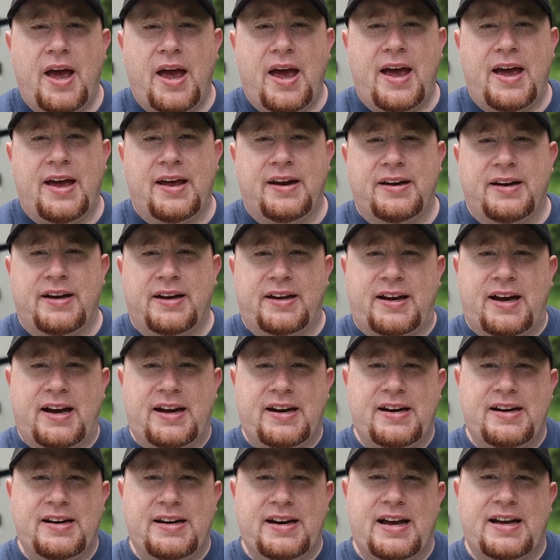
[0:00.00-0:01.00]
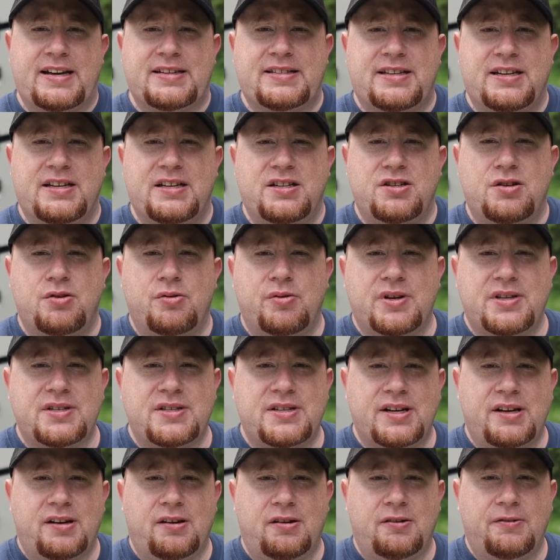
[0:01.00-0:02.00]
and it kind of nests into
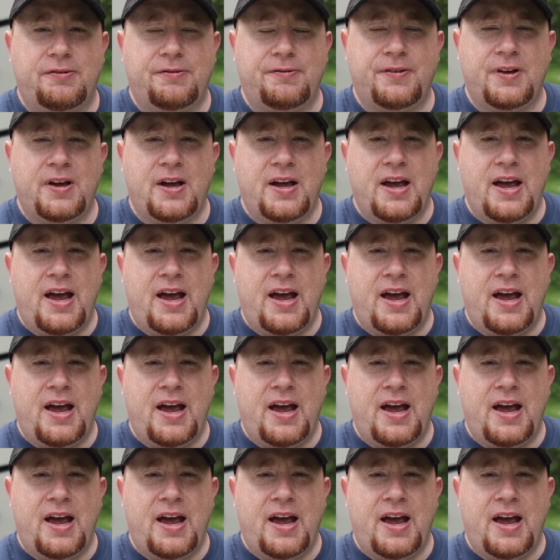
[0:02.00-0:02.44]
itself.